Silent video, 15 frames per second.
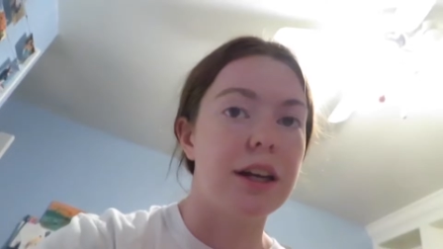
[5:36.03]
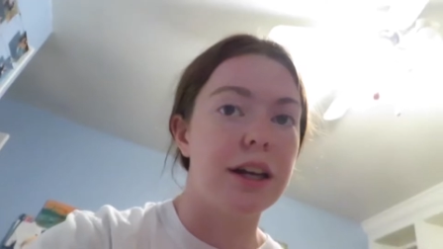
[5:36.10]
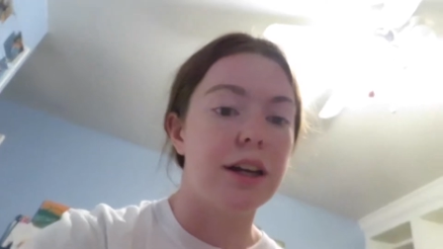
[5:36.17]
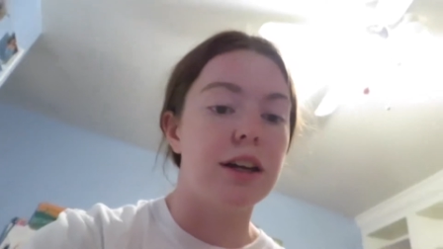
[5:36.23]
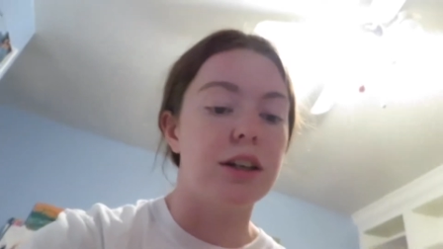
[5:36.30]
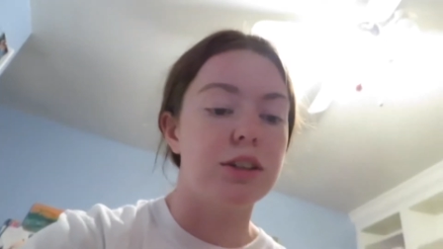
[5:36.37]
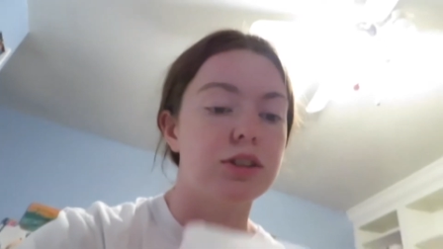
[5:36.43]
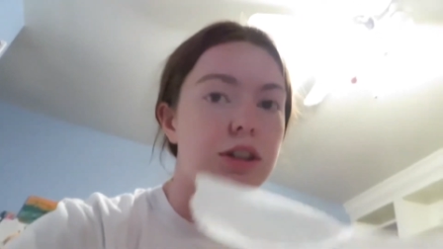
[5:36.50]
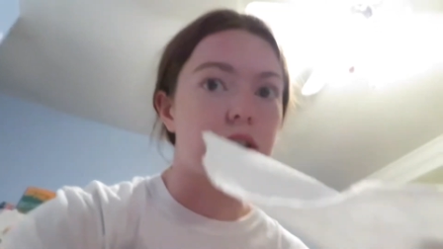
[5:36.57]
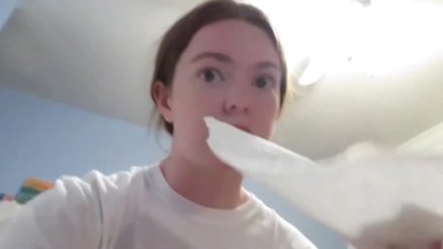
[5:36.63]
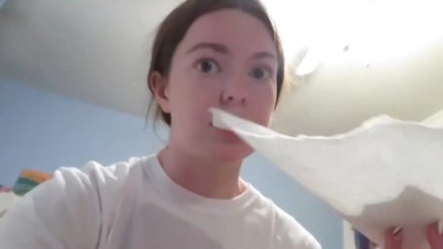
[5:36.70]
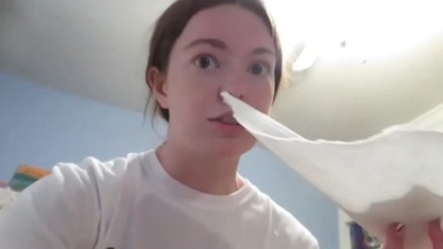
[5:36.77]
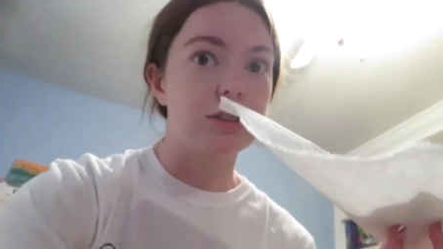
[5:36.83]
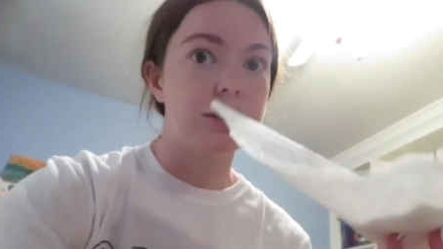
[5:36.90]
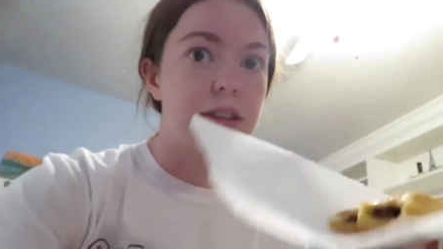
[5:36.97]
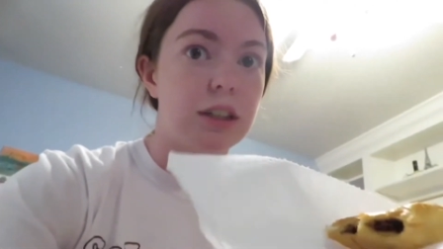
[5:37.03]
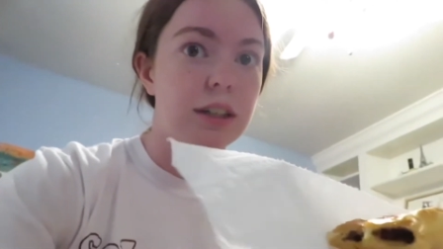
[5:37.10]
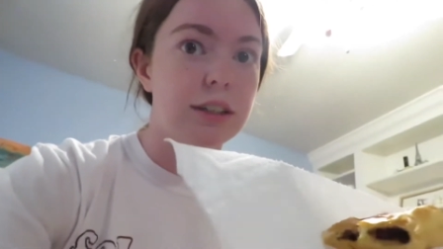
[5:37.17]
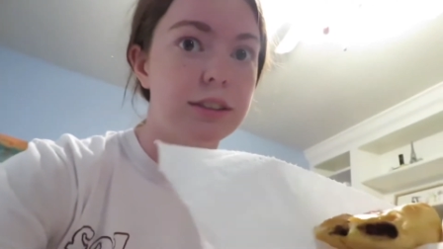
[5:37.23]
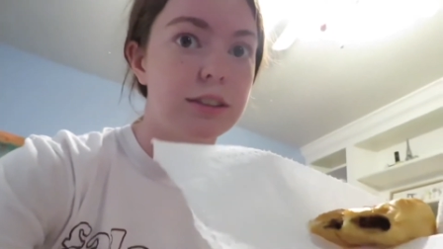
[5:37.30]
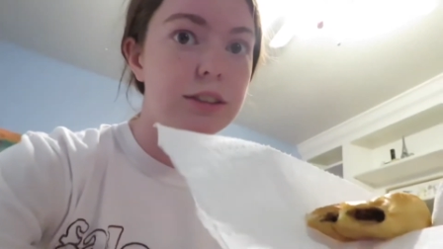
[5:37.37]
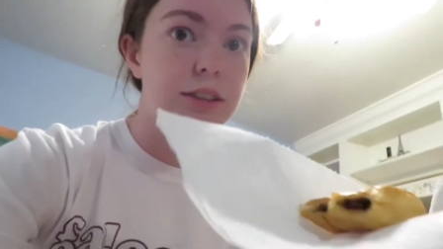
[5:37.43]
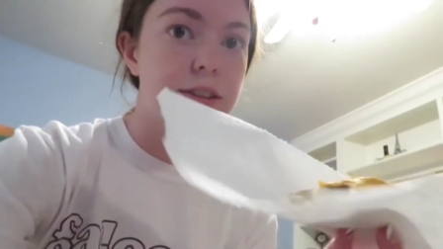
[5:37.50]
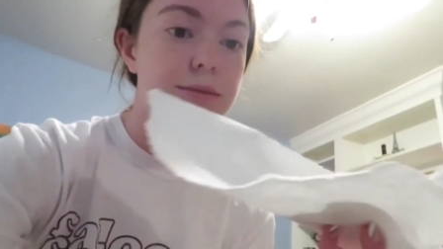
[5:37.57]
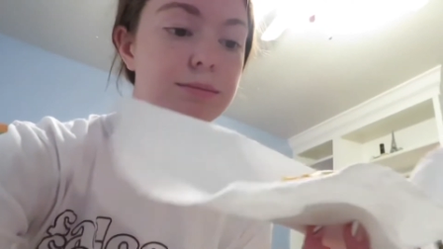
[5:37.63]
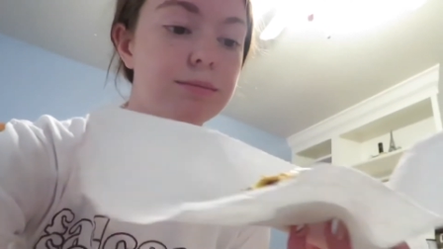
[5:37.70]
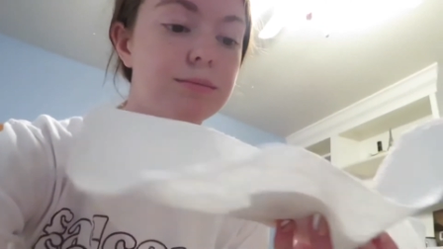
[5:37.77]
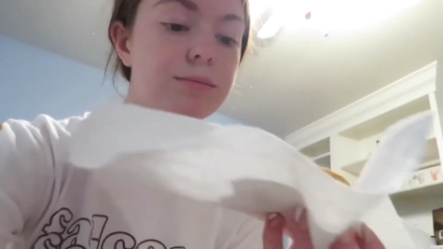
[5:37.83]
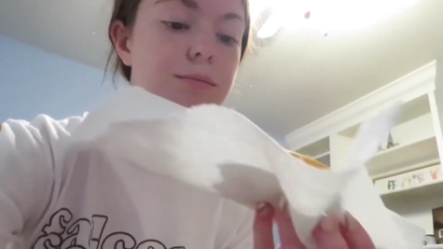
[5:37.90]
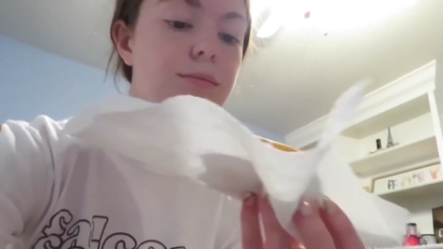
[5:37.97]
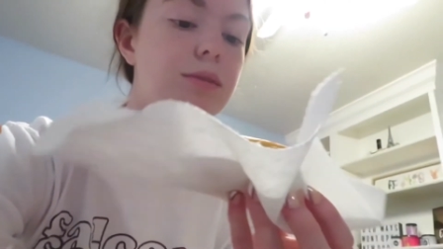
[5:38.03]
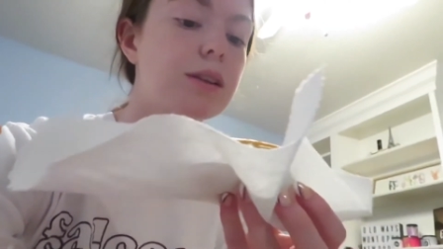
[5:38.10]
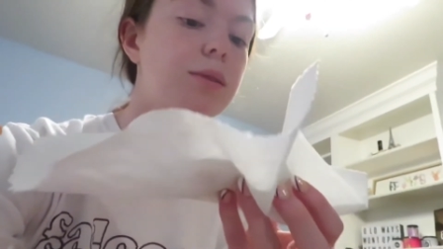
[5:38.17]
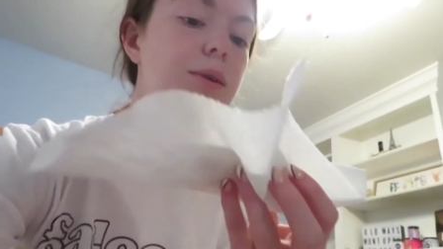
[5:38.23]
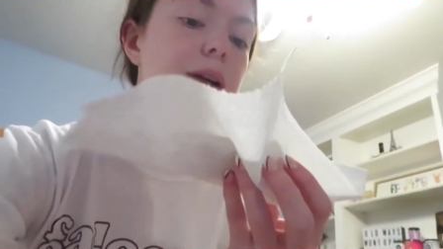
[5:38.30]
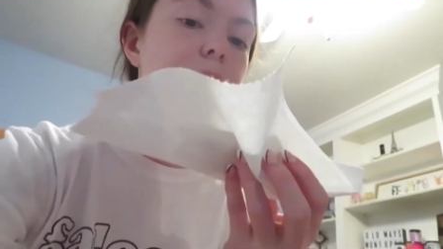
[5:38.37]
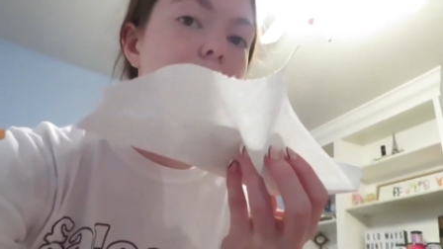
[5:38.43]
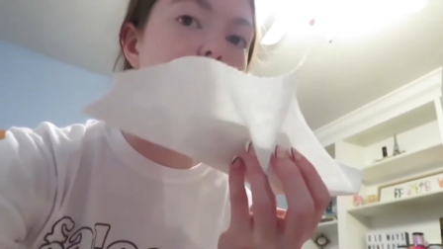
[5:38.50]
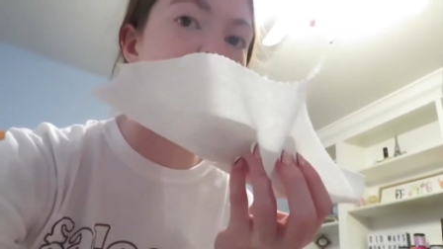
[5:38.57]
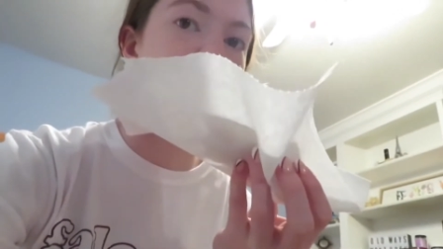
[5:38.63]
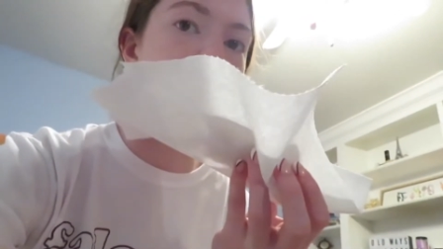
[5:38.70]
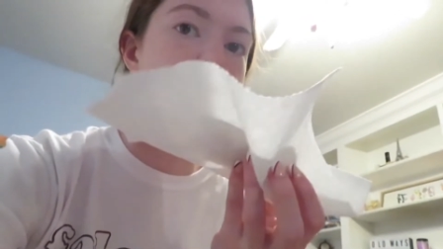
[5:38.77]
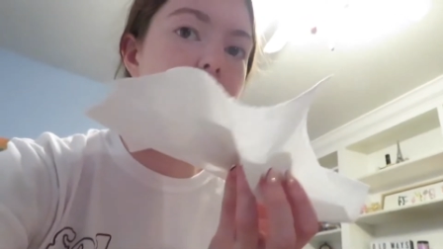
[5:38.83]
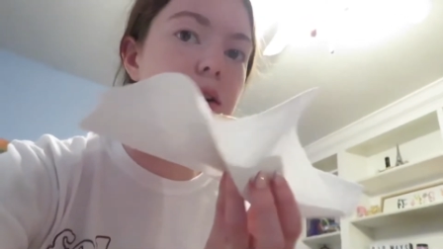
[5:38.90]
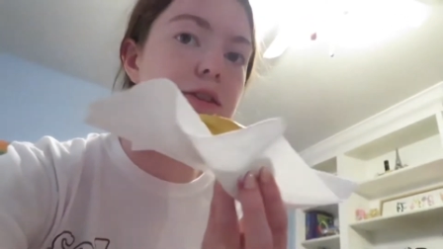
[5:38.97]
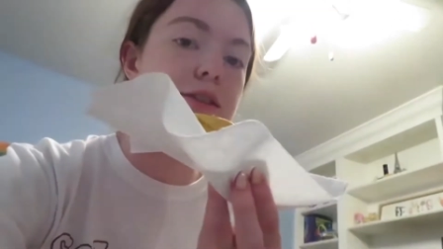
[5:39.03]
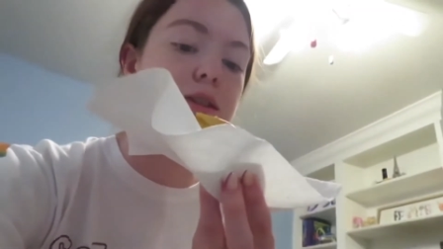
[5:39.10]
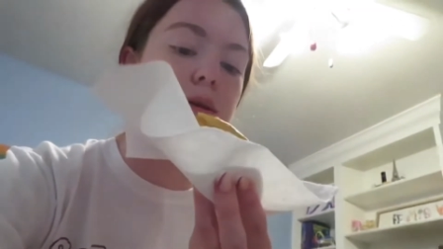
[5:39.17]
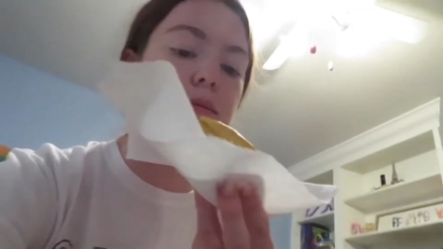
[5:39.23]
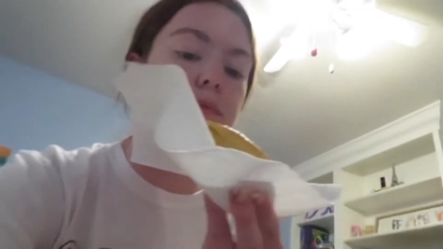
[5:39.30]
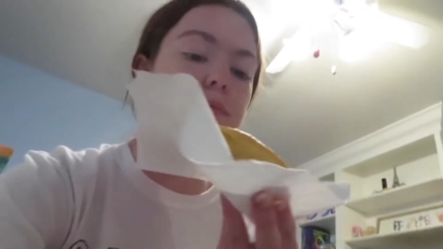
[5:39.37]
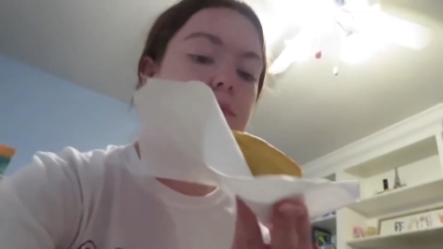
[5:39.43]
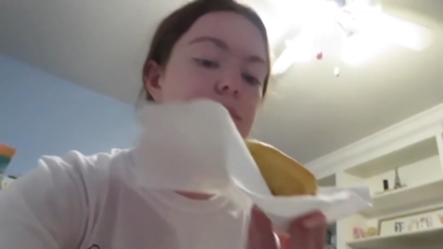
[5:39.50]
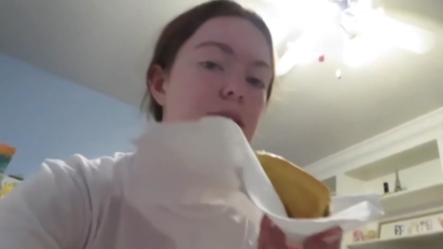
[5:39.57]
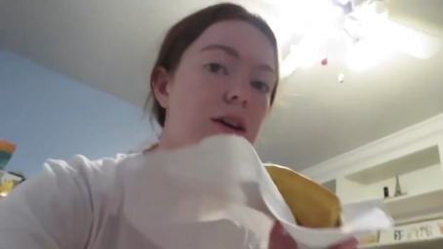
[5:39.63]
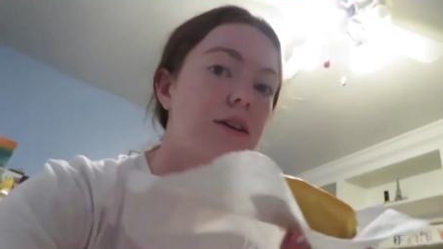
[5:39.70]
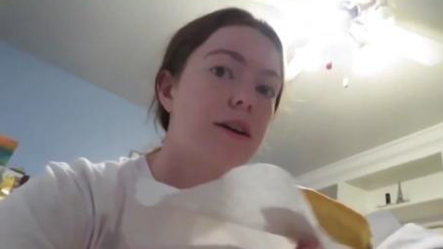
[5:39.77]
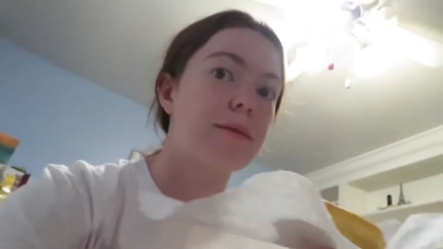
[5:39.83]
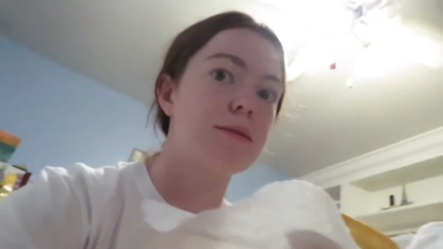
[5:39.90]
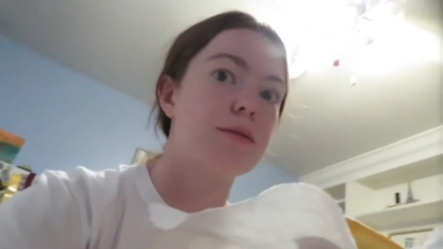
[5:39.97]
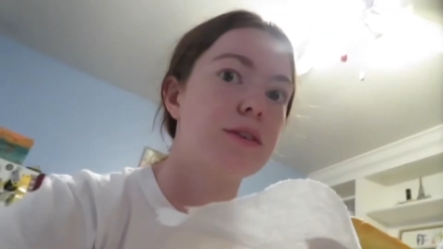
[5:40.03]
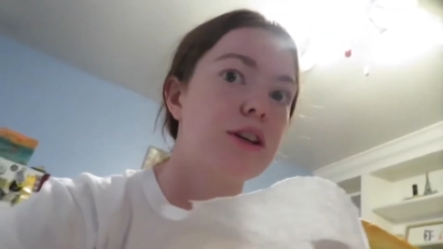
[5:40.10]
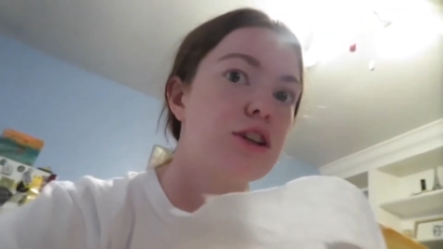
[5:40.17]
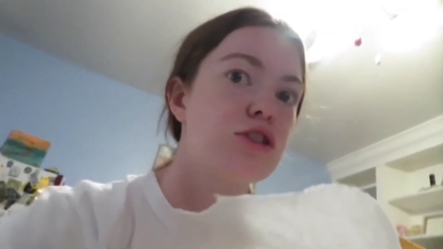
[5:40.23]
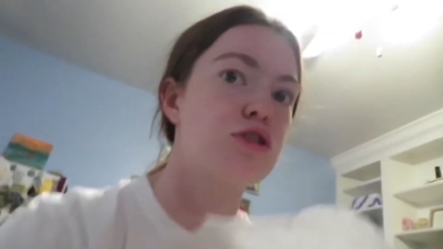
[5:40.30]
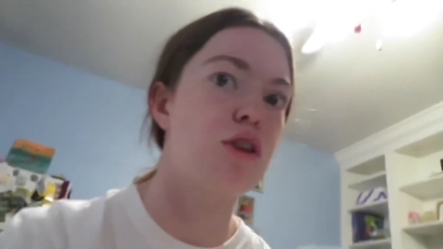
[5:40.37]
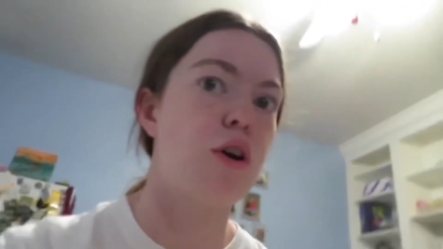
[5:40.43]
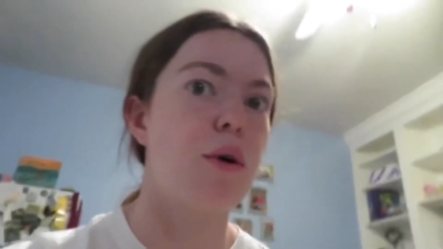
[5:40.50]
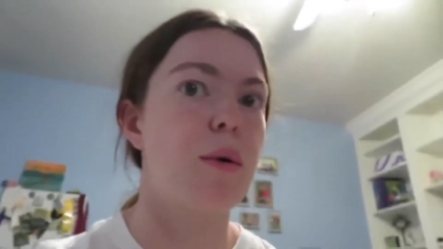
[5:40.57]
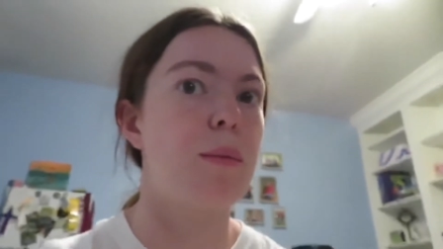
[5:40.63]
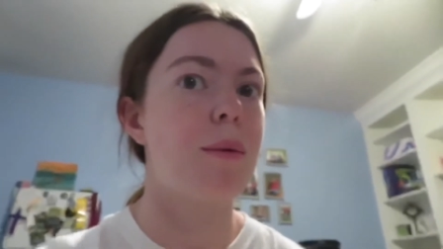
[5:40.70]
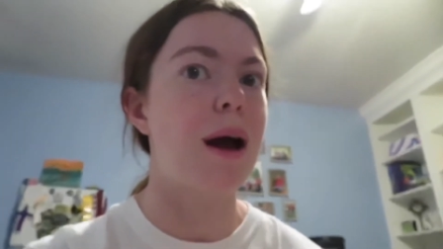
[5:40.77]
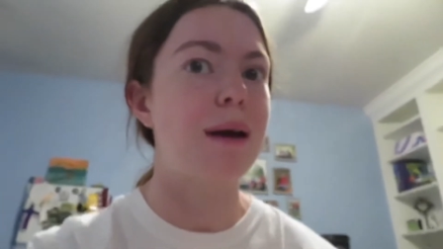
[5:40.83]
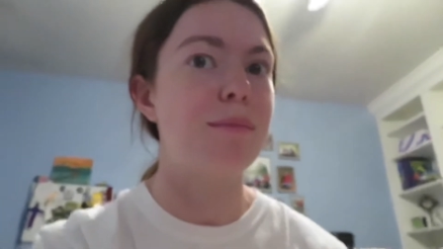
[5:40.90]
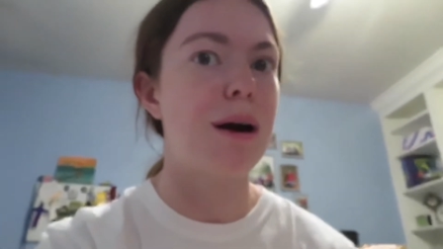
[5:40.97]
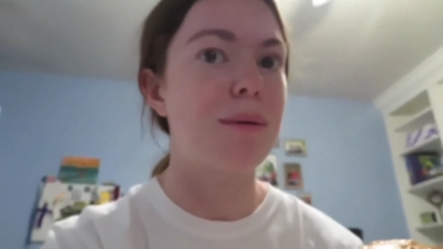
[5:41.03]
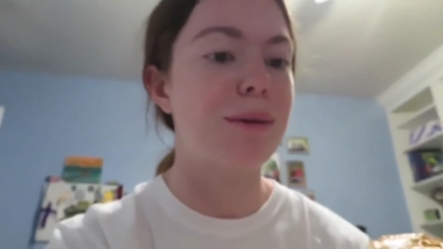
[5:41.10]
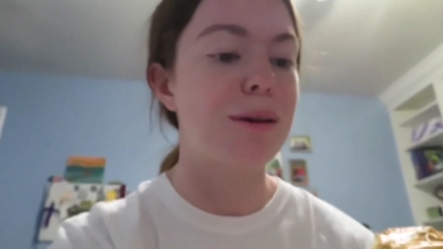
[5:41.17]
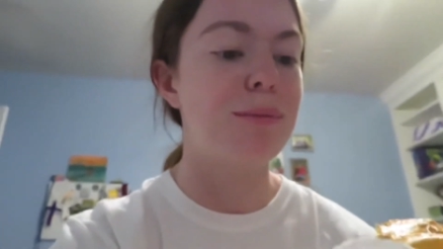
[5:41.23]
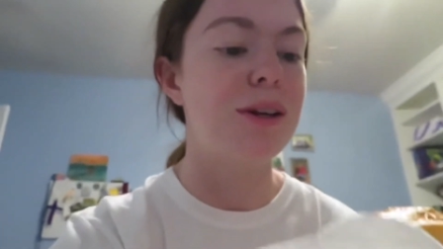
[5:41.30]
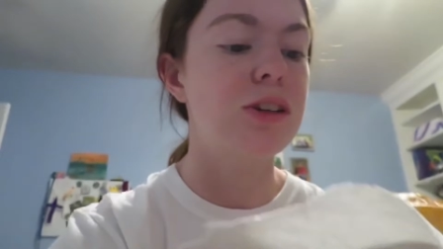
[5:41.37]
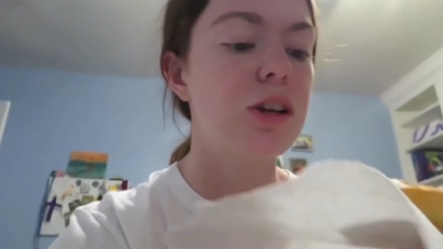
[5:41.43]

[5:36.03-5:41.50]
a chocolate croissant while i wait for my brother's soccer game to finish so my mom can make